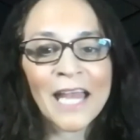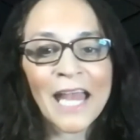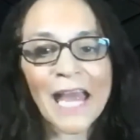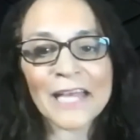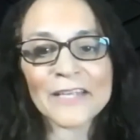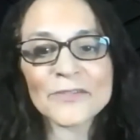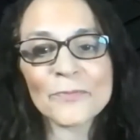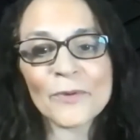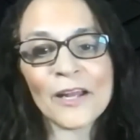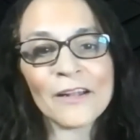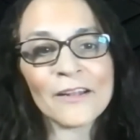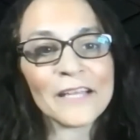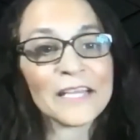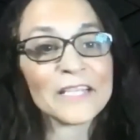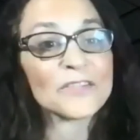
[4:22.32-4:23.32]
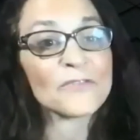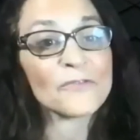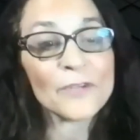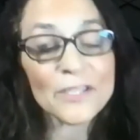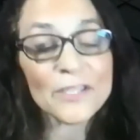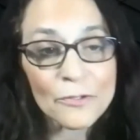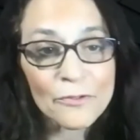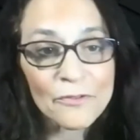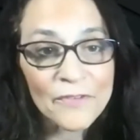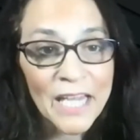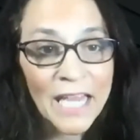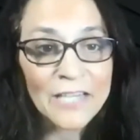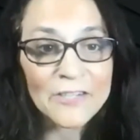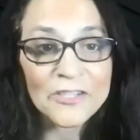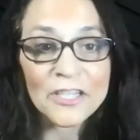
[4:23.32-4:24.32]
as well as free
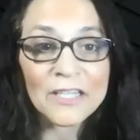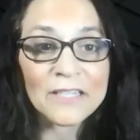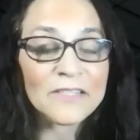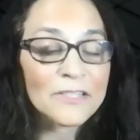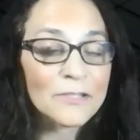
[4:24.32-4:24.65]
certification.